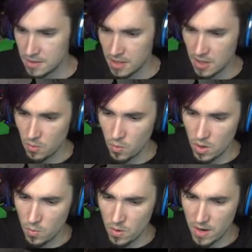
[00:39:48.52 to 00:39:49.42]
So
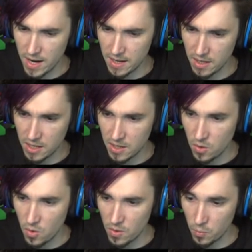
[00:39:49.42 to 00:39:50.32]
where we're at,
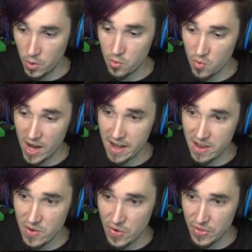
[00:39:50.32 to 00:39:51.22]
we're right
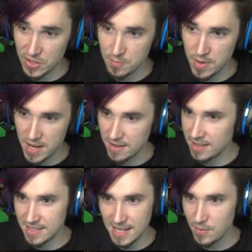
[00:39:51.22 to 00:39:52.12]
here on this bend.
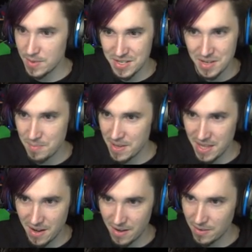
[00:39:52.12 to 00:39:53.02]
Yeah, see, we should have
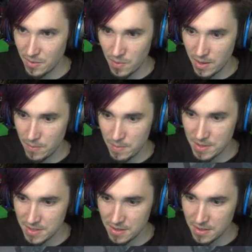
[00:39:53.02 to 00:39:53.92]
been there. I don't know why
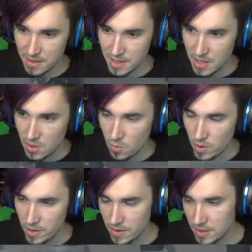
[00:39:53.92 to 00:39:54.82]
missed it.
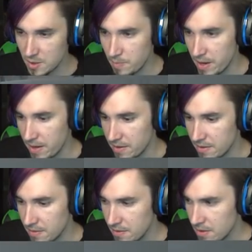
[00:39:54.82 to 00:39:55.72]
We're here at this bend.
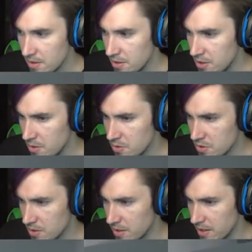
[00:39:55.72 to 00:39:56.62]

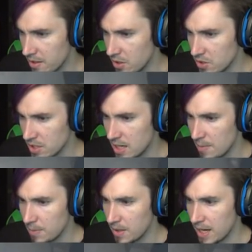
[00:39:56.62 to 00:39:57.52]
Usually, there's a
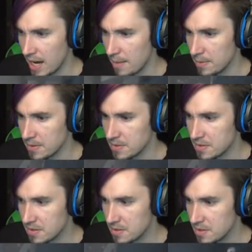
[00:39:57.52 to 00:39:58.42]
couple of
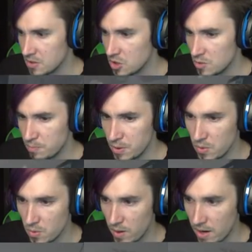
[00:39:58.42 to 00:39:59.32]
cabins
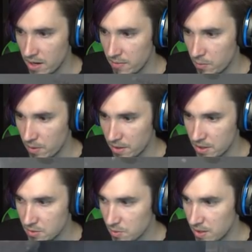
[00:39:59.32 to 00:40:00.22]
spewed around everywhere.
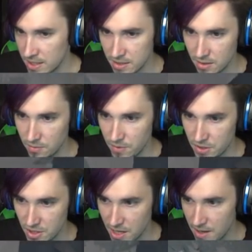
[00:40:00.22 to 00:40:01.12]
There's one. That's a little
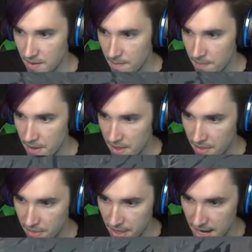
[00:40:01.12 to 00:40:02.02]
fishing hut.
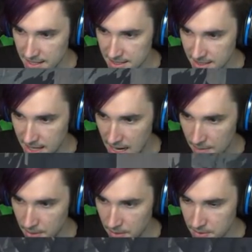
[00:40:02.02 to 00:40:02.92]
That's the
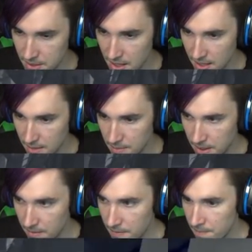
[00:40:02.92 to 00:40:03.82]
cabin I was talking
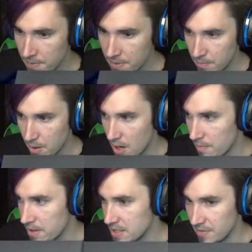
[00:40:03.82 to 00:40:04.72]
about. The
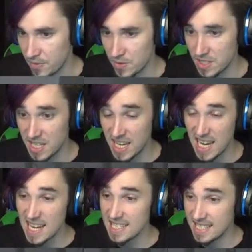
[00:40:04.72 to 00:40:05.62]
problem is, if there's
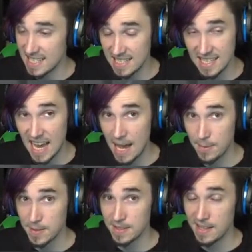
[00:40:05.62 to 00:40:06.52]
keys to these
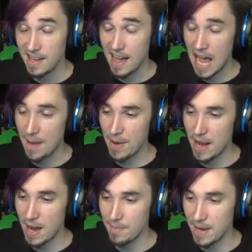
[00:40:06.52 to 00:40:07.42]
cabins, I
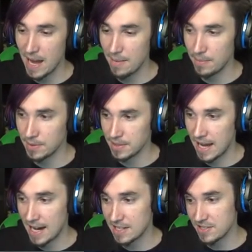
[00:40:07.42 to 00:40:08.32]
may not be able to
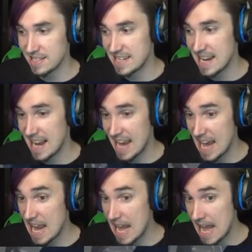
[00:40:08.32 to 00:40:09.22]
actually get
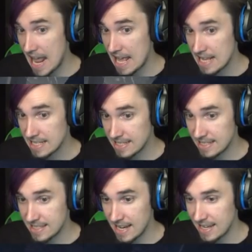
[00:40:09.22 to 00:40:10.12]
in to
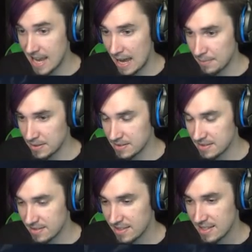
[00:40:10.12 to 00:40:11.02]
said
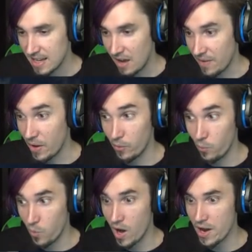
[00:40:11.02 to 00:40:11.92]
cabins. I
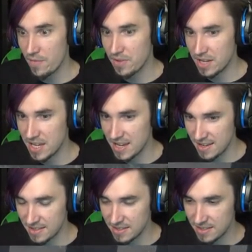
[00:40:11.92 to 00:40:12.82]
found one of the
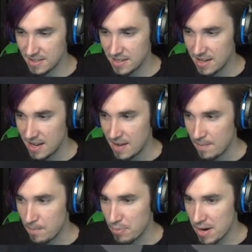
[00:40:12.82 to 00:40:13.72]
keys,
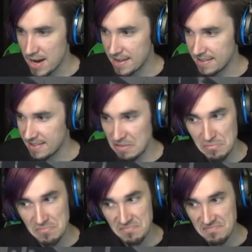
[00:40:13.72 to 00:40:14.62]
but
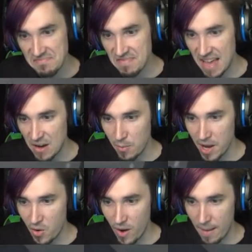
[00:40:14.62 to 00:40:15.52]
that don't
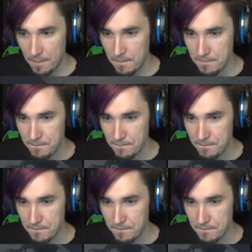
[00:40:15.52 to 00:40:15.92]
mean crap.